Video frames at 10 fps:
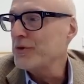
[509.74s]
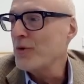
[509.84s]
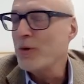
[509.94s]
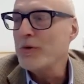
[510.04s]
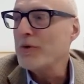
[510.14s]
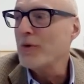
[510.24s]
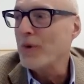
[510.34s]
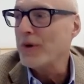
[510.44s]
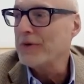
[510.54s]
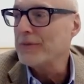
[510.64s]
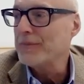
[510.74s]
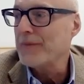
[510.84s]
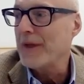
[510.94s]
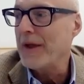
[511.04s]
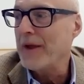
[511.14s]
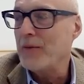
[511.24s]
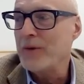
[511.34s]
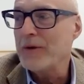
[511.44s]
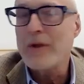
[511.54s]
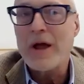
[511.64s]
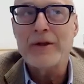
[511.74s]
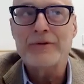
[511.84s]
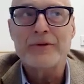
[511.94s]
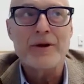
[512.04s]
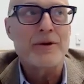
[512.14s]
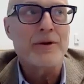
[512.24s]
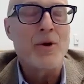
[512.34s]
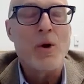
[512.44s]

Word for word: ignore the noise and realize that, you